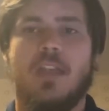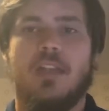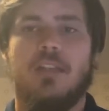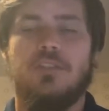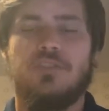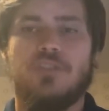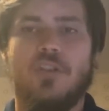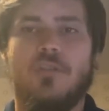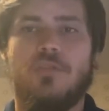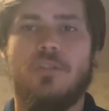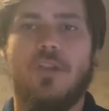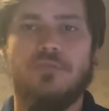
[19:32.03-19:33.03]
And
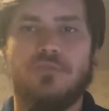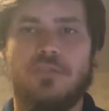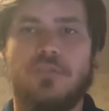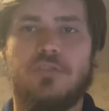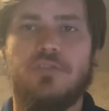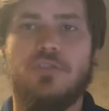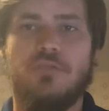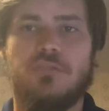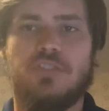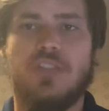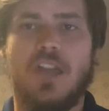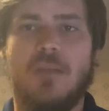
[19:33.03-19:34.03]
so those are your 2
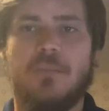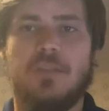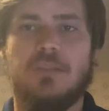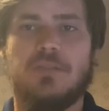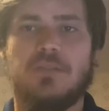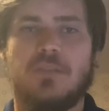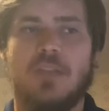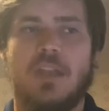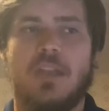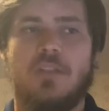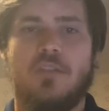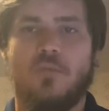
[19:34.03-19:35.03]
assignments,
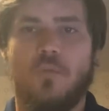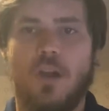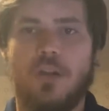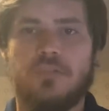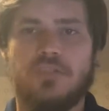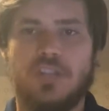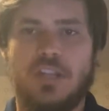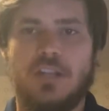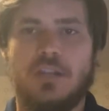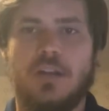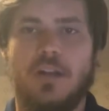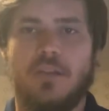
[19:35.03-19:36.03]
your
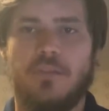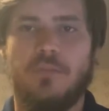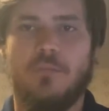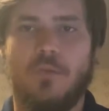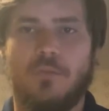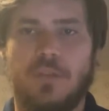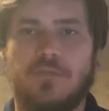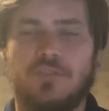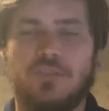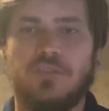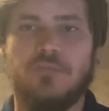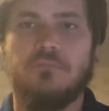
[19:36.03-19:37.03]
worksheet on what we have
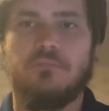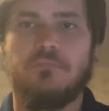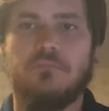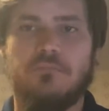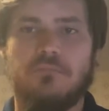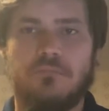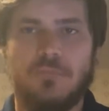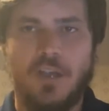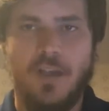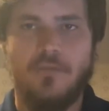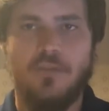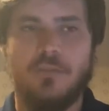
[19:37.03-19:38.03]
just
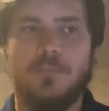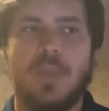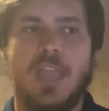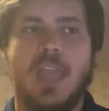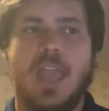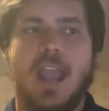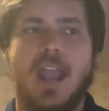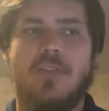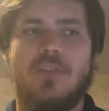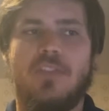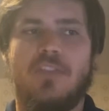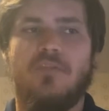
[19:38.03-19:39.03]
covered,
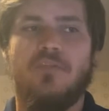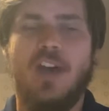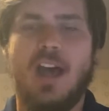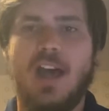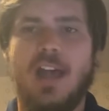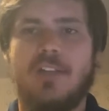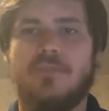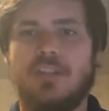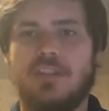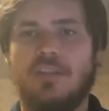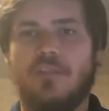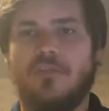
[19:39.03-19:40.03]
and then the 5
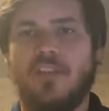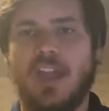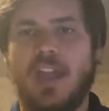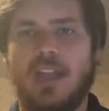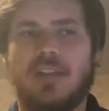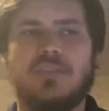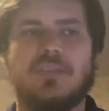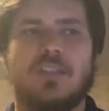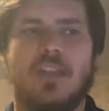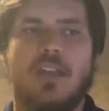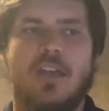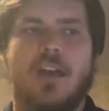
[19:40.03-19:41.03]
video facts
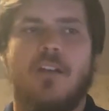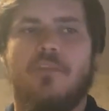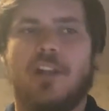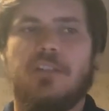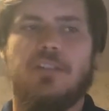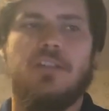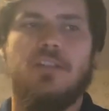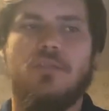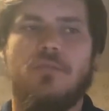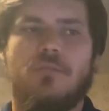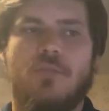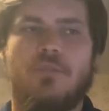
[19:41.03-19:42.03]
of Franklin
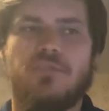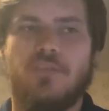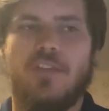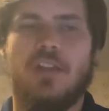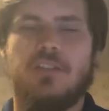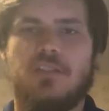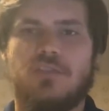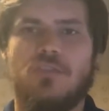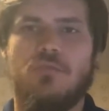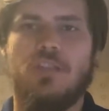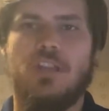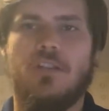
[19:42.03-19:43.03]
Roosevelt and his
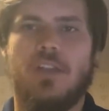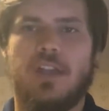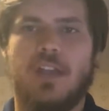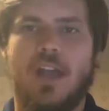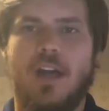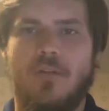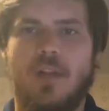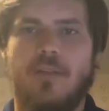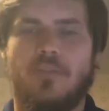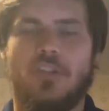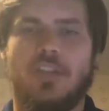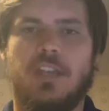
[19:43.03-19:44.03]
New Deal. I'll
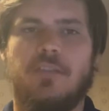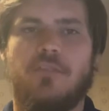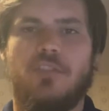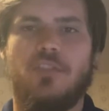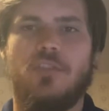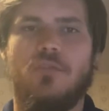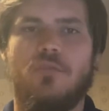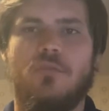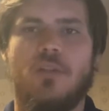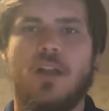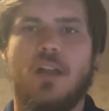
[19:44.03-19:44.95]
have a link for you